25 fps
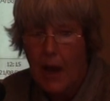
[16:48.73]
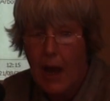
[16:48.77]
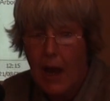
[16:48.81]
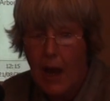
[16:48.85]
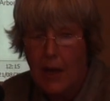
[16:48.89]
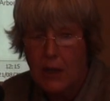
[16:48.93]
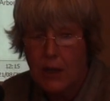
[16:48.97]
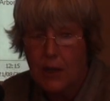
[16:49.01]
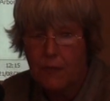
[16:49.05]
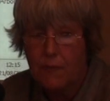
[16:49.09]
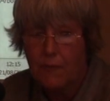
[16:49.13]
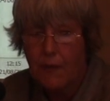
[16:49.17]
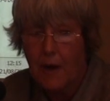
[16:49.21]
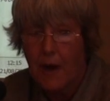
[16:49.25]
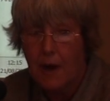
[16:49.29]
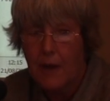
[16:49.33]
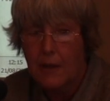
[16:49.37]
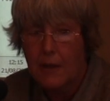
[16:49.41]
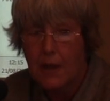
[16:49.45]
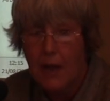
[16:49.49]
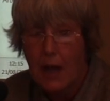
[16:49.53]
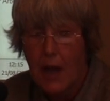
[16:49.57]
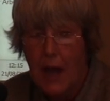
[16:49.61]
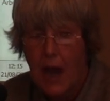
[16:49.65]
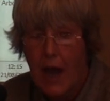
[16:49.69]
and
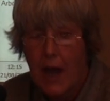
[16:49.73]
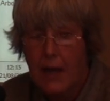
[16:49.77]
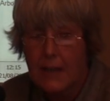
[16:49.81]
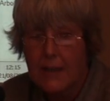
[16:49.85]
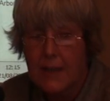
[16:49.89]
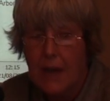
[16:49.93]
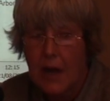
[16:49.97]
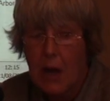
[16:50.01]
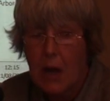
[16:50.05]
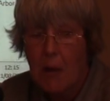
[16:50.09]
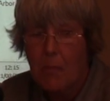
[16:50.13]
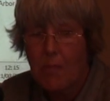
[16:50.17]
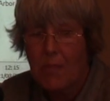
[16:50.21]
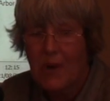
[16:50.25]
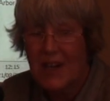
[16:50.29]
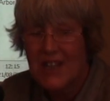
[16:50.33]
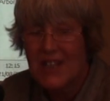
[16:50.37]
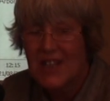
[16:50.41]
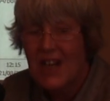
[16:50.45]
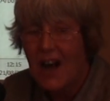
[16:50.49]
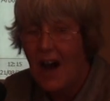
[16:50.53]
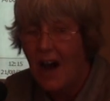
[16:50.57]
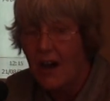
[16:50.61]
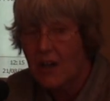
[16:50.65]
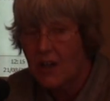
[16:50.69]
defined as a
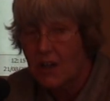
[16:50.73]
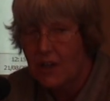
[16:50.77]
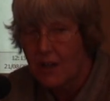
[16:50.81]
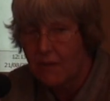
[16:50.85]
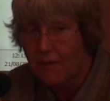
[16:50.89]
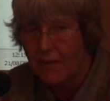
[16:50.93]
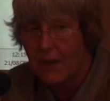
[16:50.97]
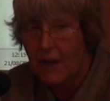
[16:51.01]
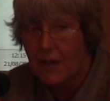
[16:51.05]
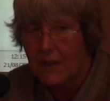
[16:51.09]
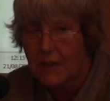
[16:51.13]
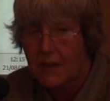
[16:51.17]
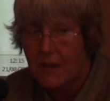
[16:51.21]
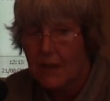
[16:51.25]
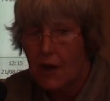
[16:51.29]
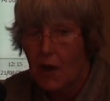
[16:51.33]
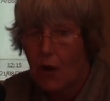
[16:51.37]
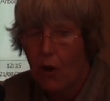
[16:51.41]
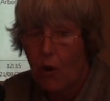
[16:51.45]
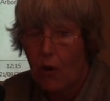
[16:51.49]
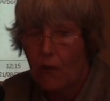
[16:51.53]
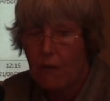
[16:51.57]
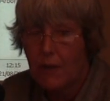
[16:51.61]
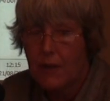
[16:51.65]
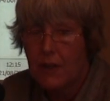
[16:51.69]
productiveness
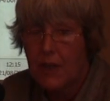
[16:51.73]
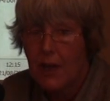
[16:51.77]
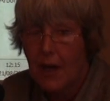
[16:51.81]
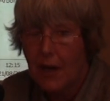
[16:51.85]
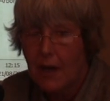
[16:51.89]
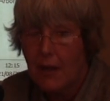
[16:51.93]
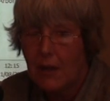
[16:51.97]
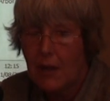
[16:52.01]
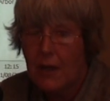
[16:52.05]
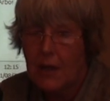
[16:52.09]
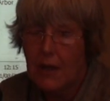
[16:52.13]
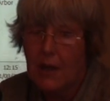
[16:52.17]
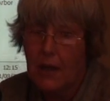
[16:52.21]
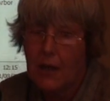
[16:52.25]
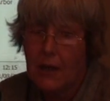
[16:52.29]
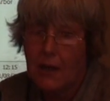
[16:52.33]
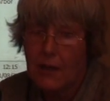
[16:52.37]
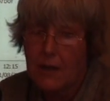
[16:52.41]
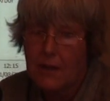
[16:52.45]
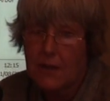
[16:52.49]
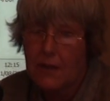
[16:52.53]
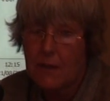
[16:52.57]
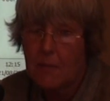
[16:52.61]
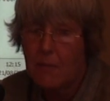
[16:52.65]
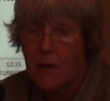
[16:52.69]
of a dialogue in
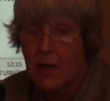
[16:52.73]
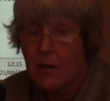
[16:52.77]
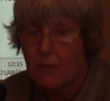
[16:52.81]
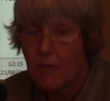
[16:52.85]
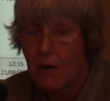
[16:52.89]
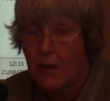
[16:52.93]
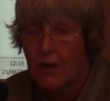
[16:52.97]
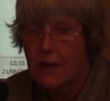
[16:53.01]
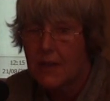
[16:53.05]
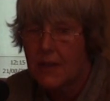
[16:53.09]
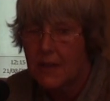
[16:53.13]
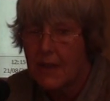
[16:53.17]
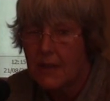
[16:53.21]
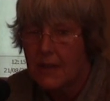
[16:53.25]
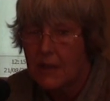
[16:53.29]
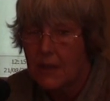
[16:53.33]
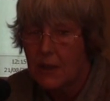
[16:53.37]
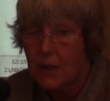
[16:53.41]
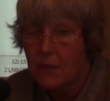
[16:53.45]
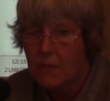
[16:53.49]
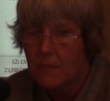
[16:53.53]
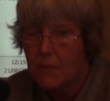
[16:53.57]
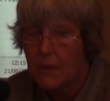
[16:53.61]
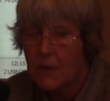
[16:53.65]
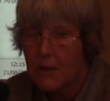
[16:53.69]
asymmetric
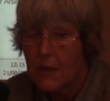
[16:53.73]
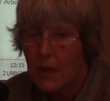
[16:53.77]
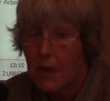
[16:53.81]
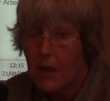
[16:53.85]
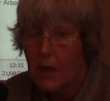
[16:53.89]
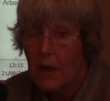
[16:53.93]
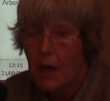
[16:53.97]
systems.